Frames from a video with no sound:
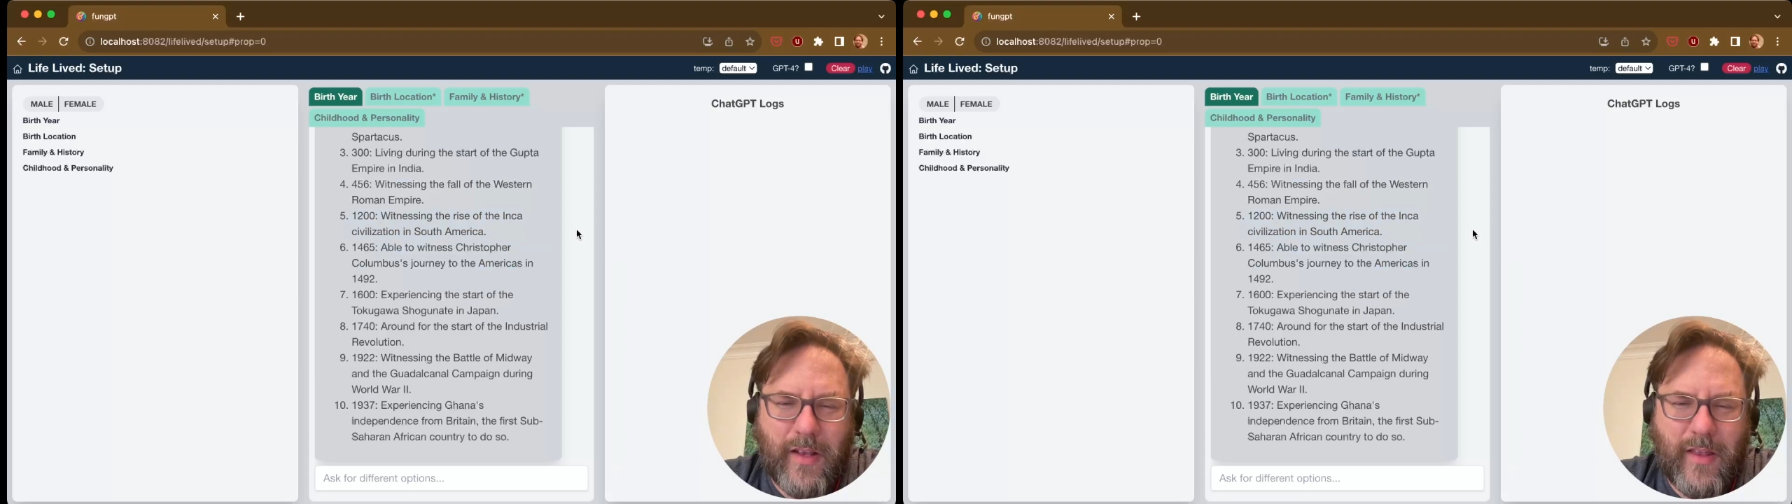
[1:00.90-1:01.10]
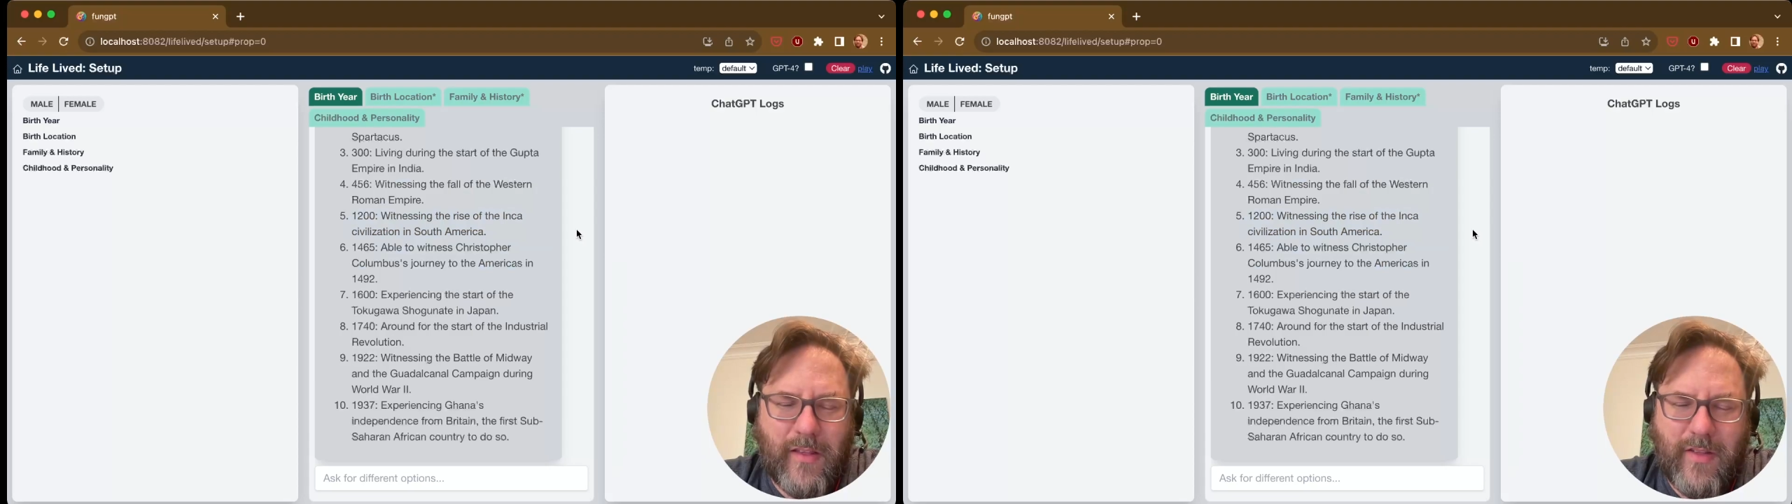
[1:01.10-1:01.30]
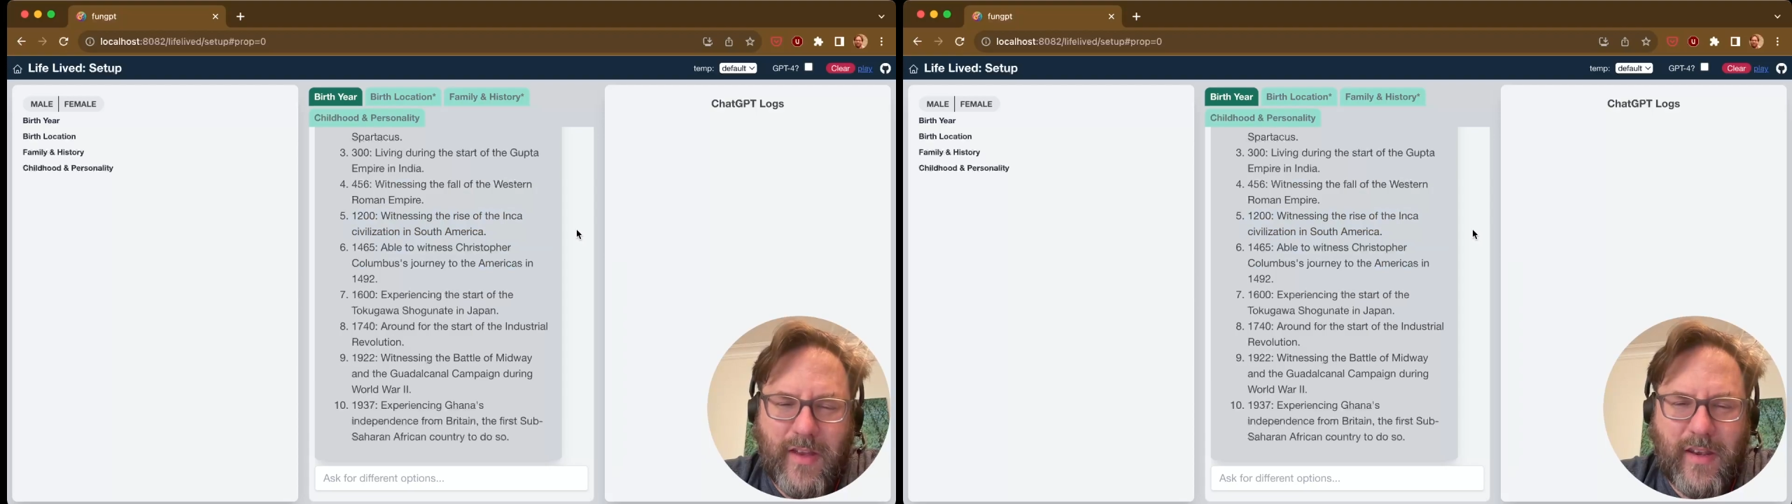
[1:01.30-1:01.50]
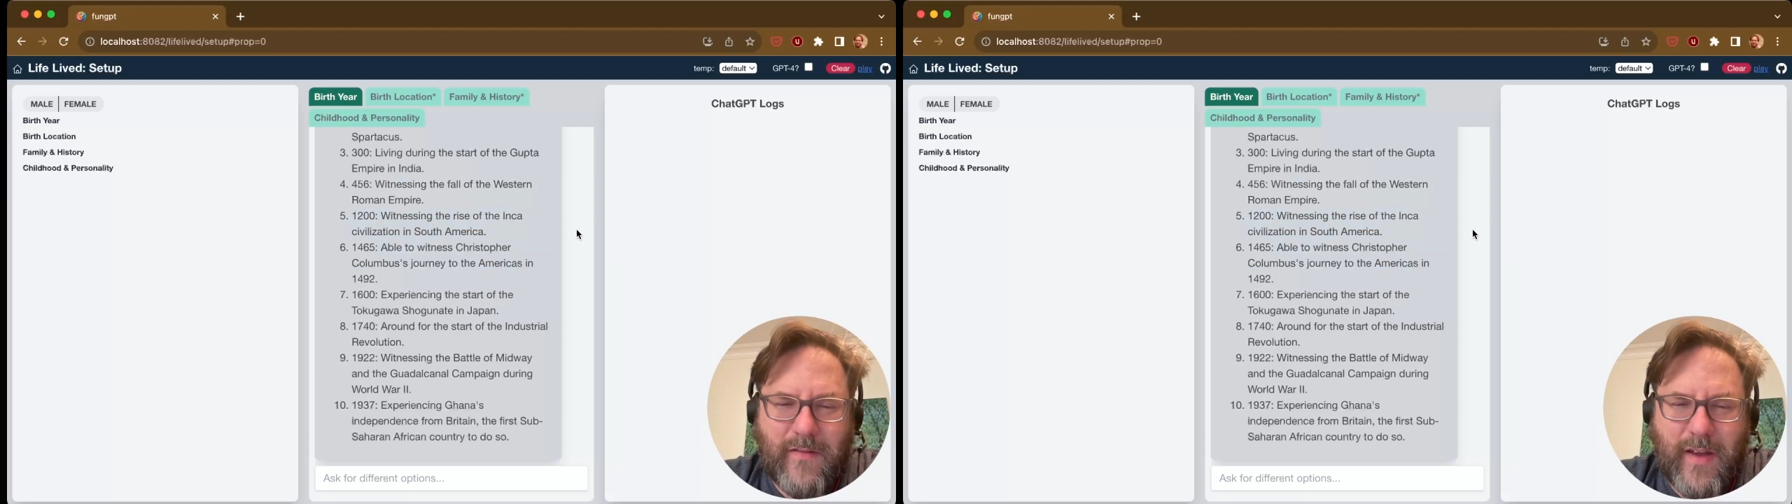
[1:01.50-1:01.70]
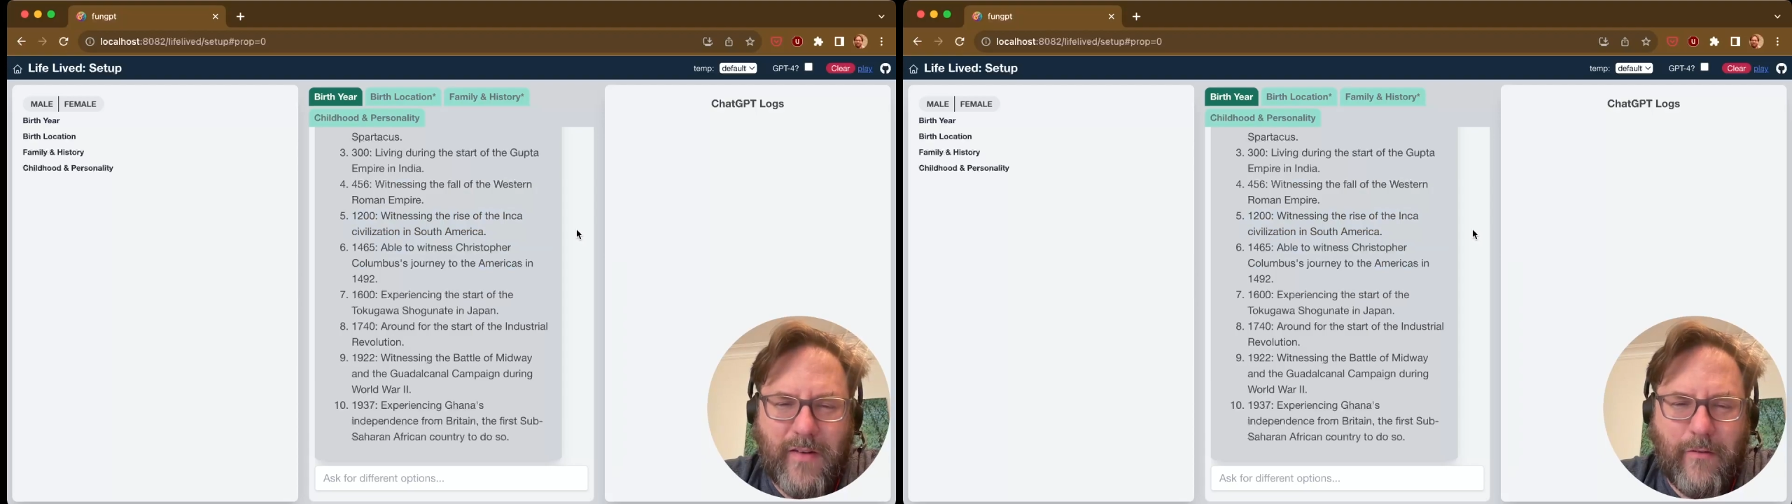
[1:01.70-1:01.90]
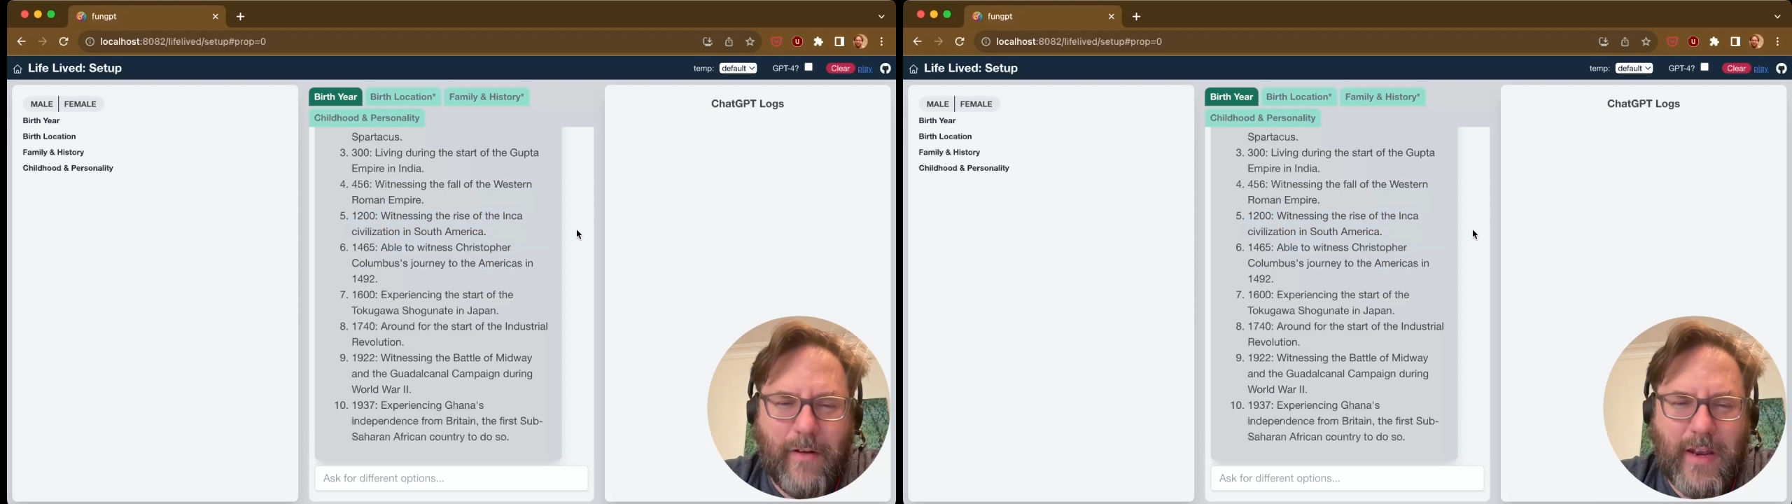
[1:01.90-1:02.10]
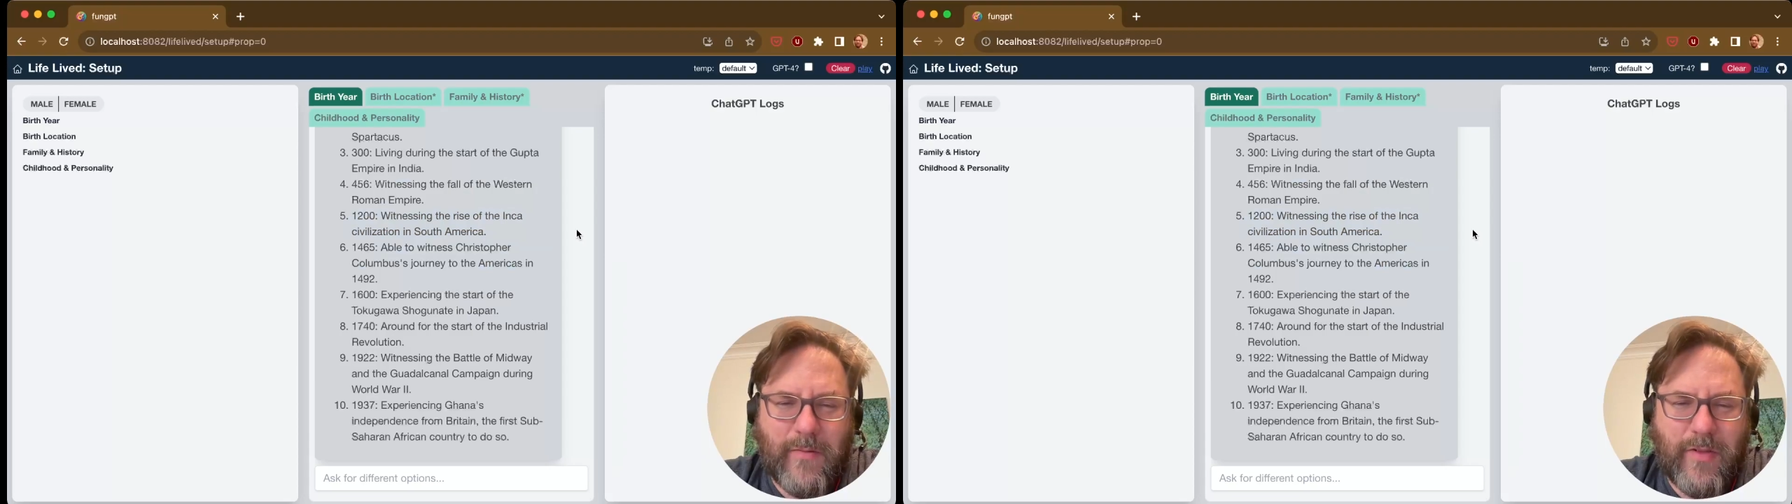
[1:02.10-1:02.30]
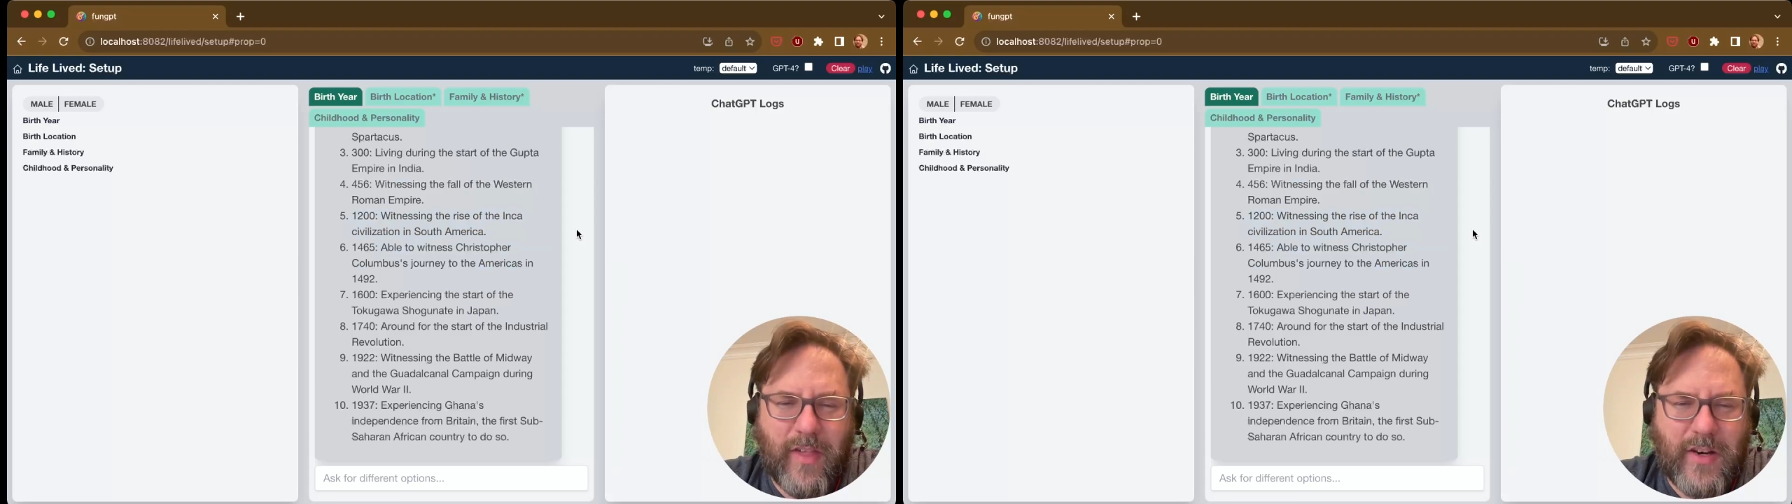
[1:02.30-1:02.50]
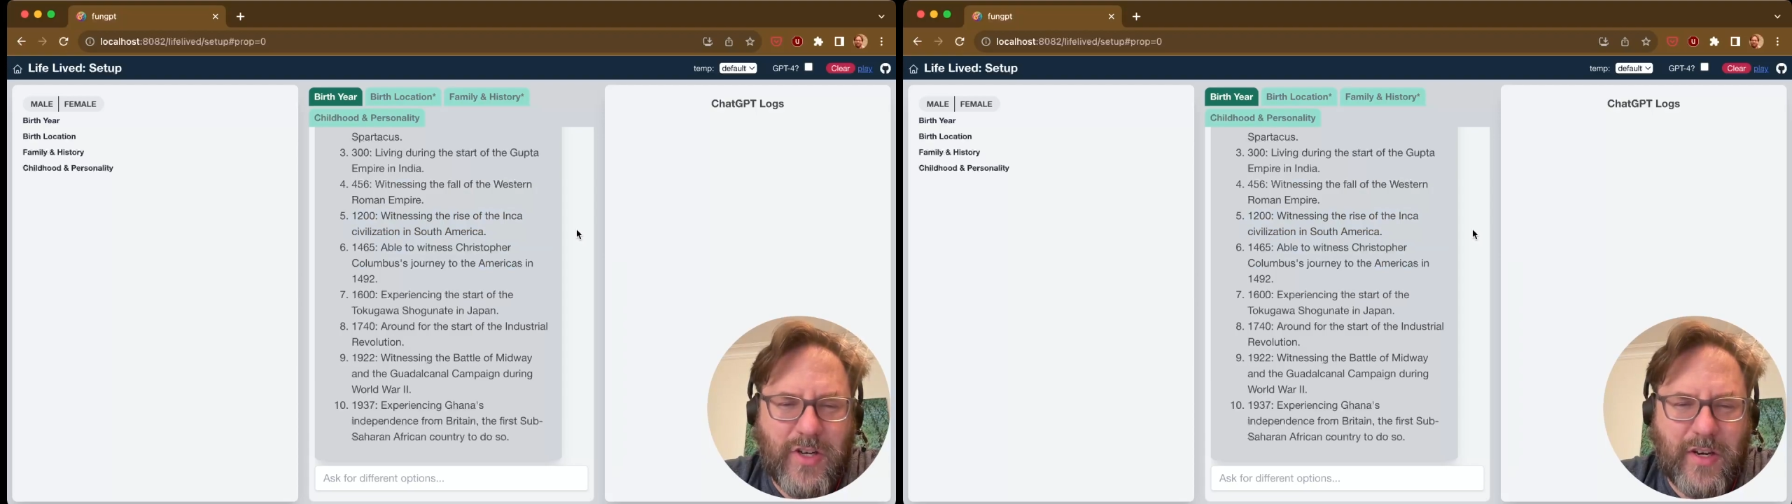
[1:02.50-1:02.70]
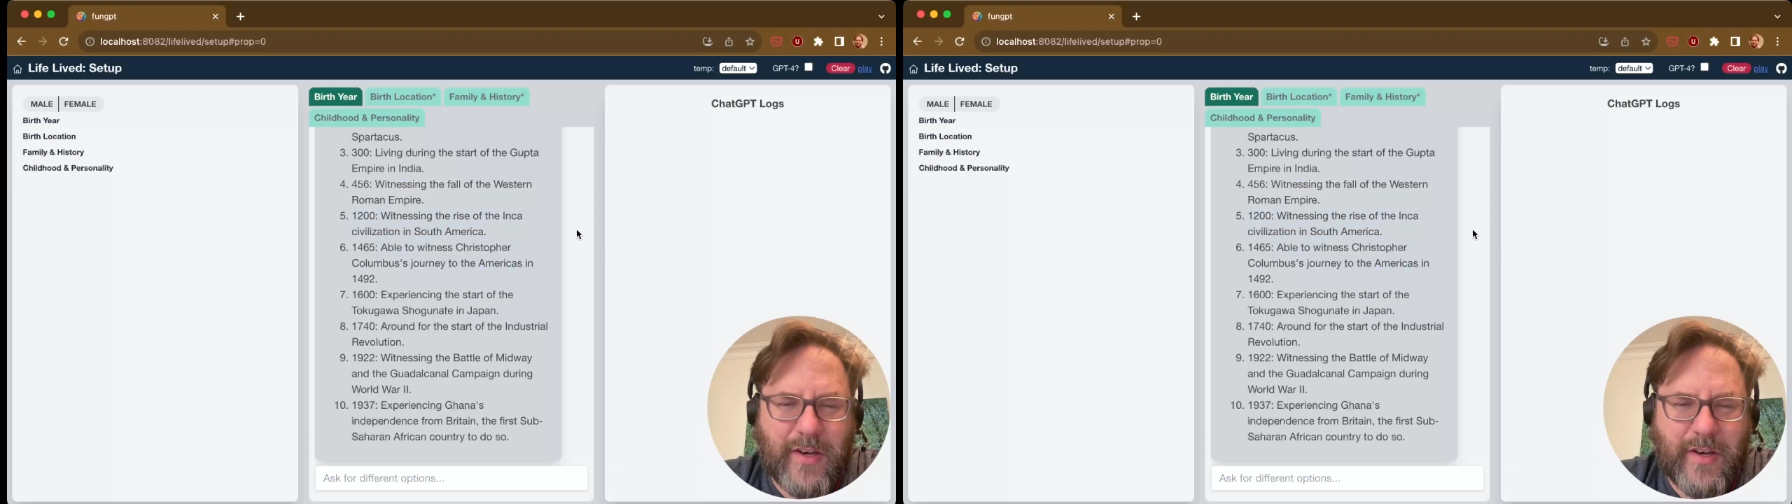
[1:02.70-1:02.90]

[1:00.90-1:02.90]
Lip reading: these and then give kind of a random selection,